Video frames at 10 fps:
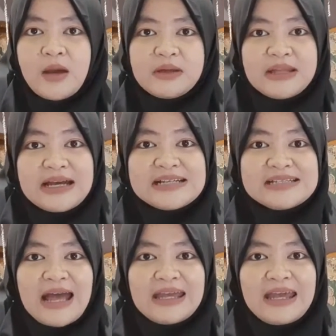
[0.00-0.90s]
But as
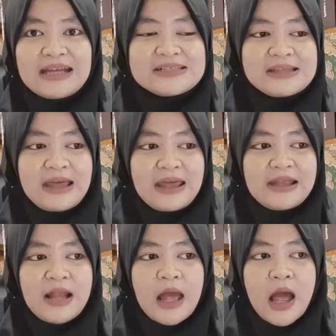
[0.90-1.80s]
I can
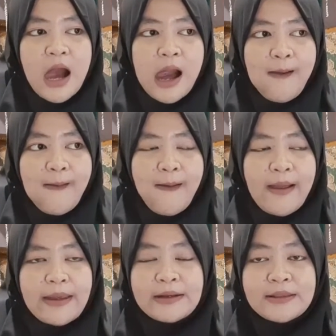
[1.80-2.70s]
state,
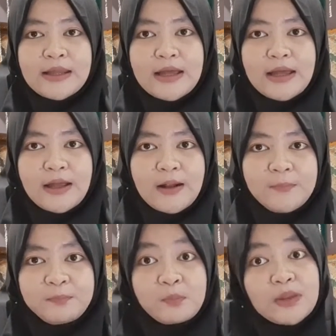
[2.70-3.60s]
in
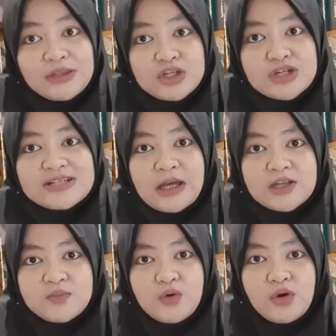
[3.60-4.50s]
the teacher's
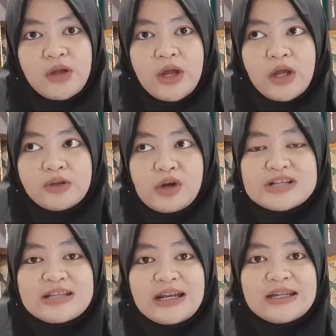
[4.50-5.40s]
textbook,
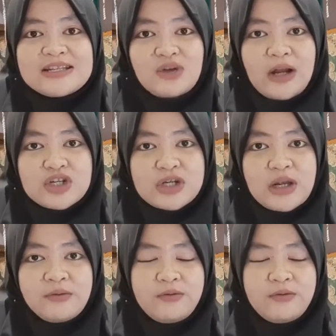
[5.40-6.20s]
there's an instruction